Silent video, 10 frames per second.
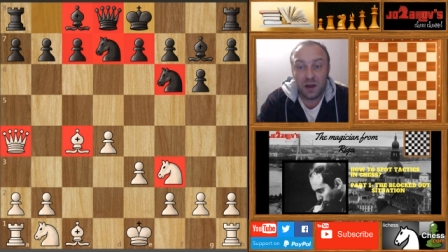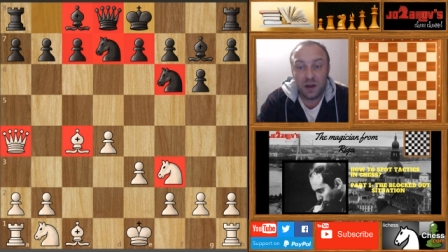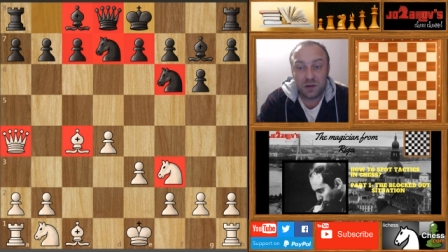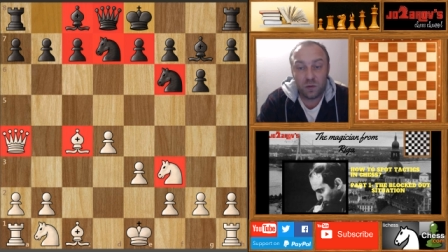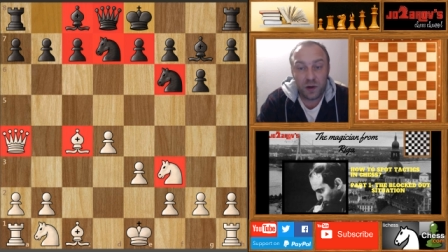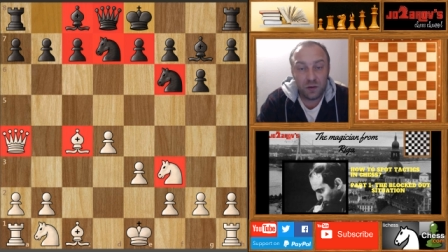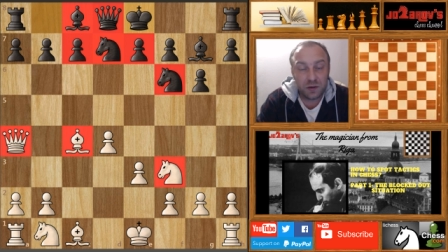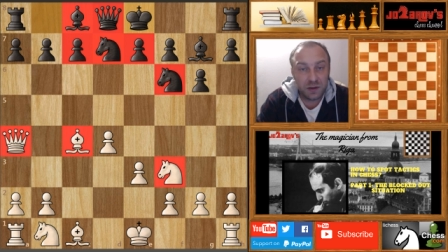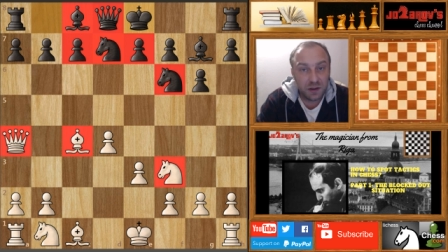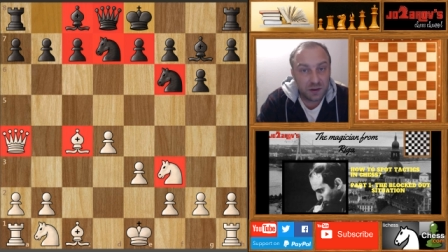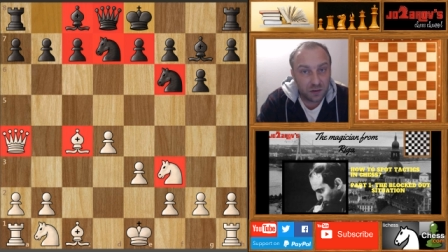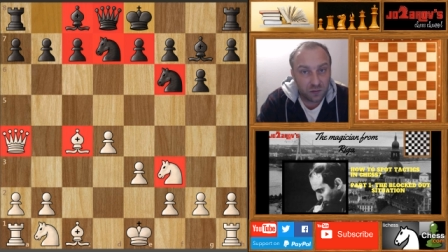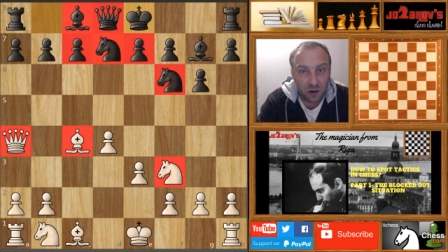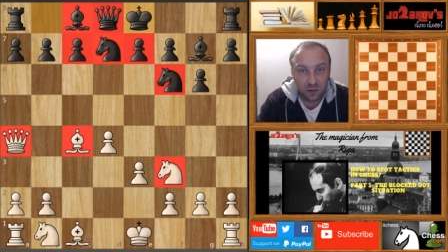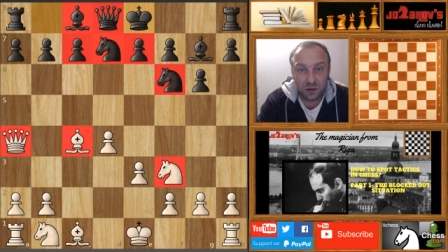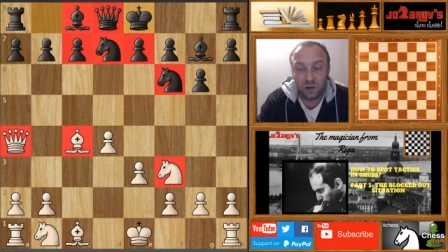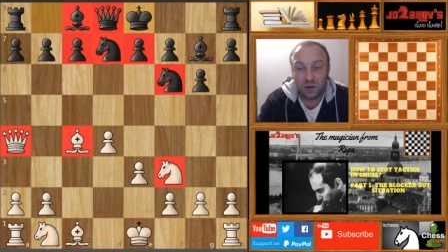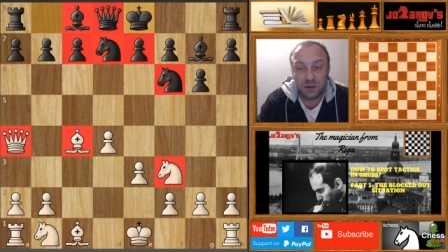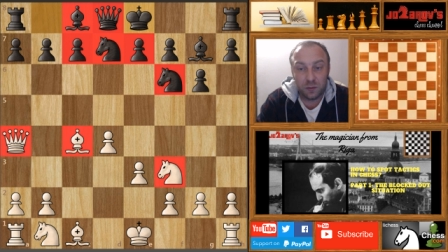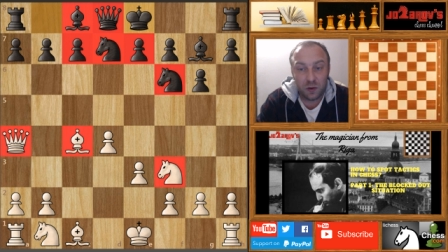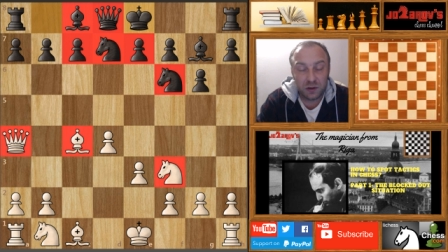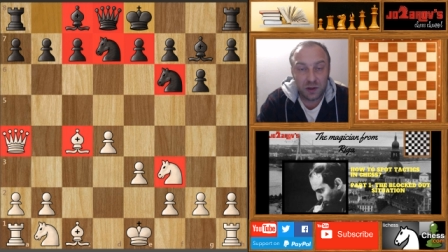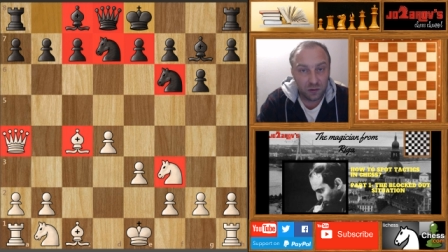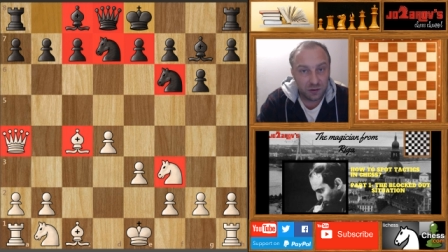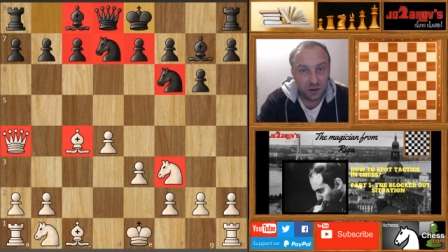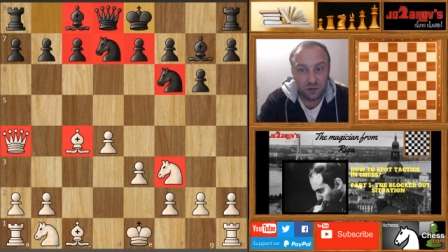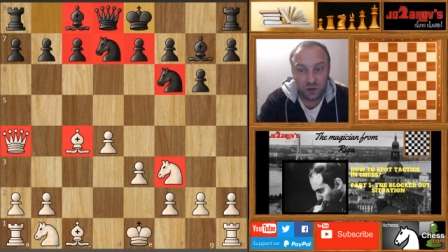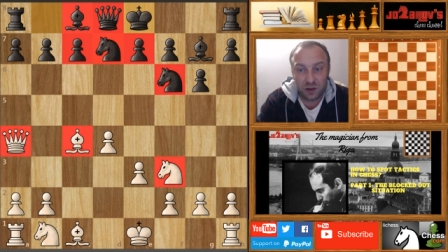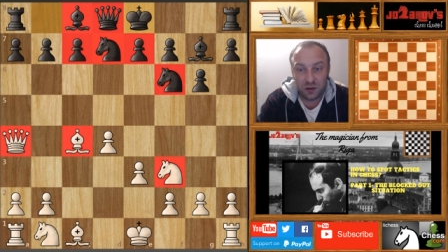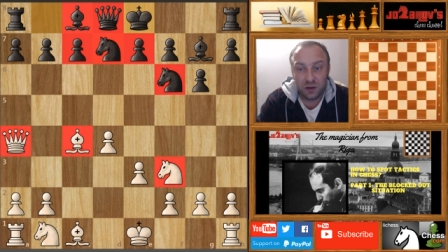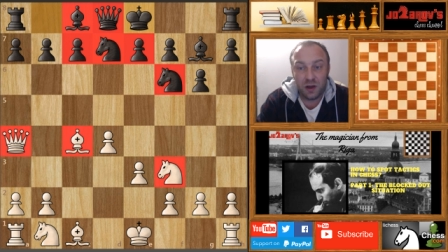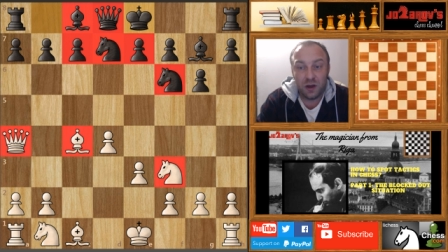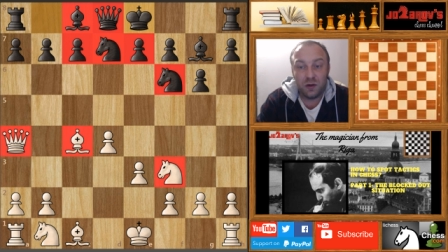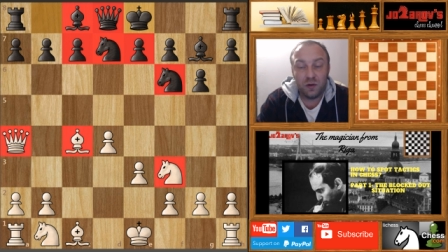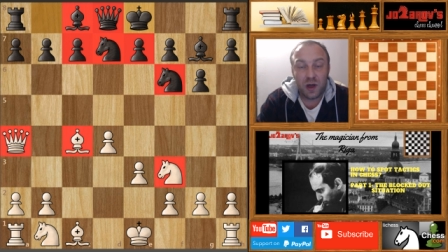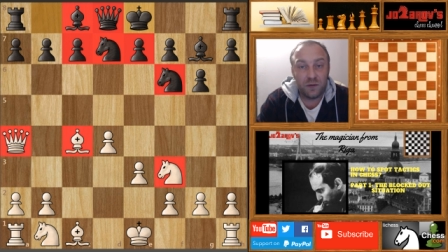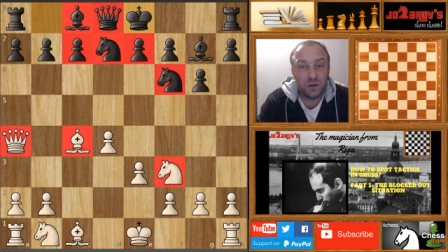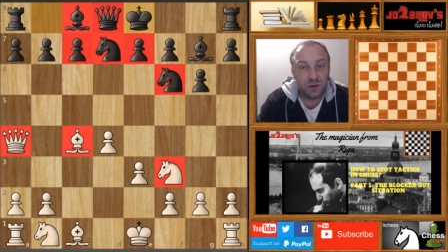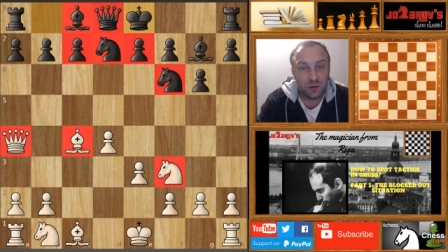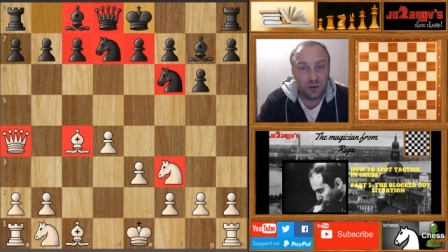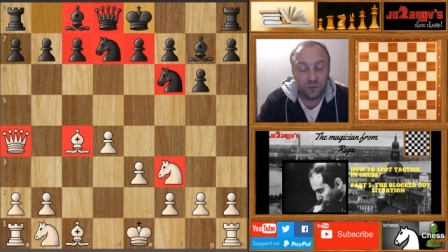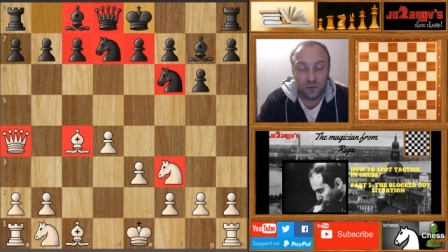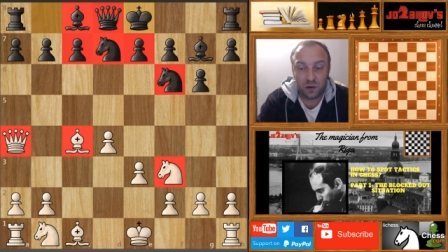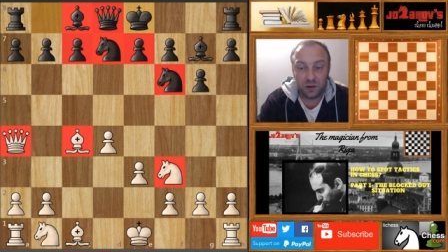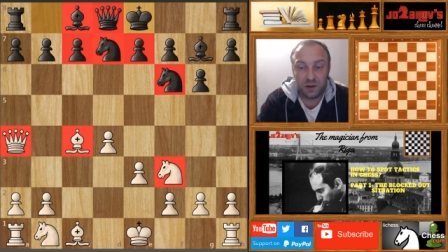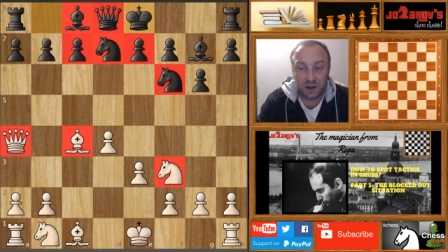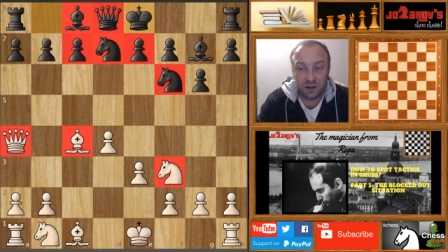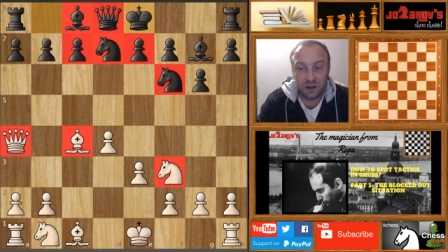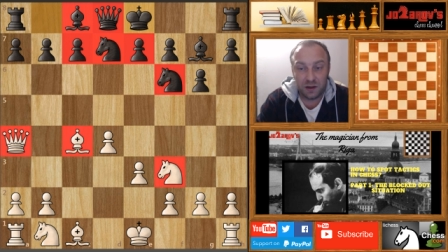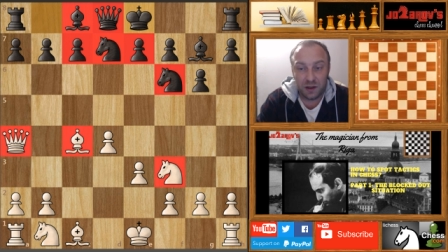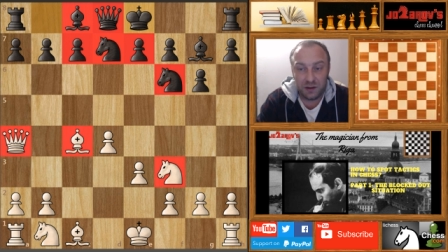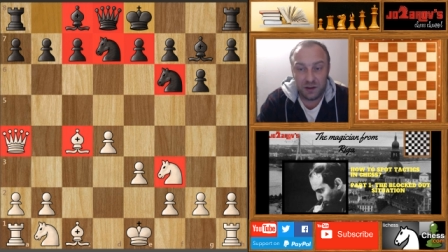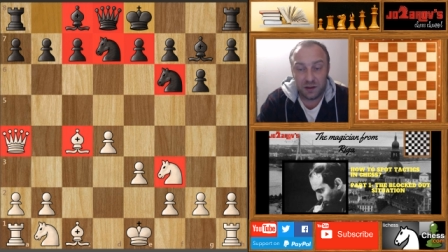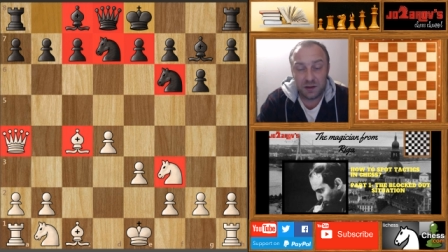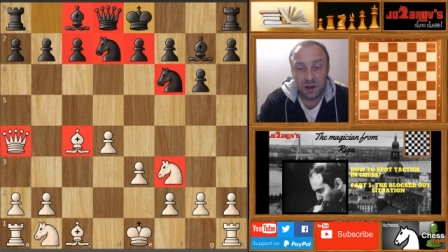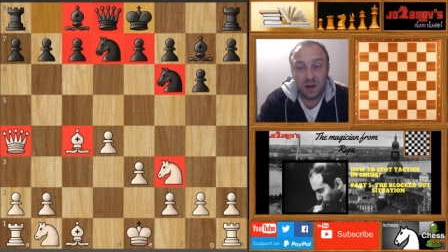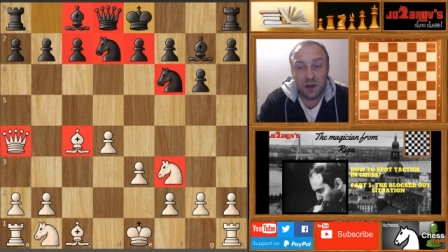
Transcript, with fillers: So when you see this crowded or this blocked out situation, you have to search for tactical ideas.